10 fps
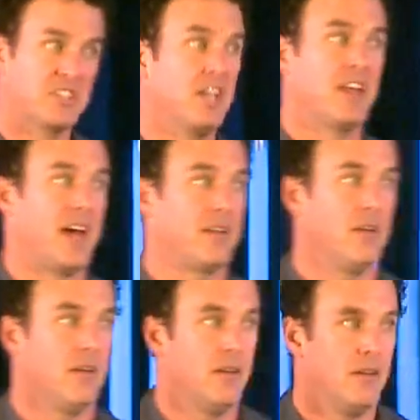tell that.
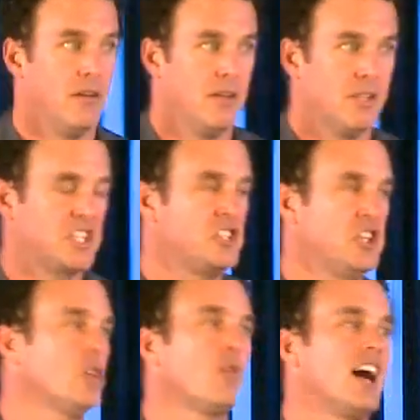See,
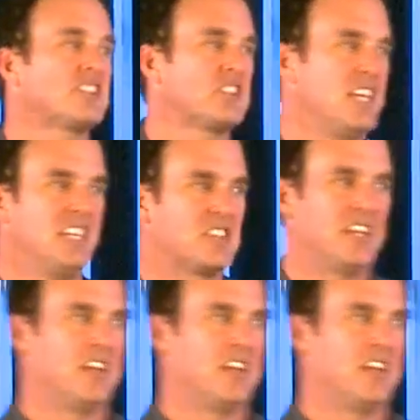generosity isn't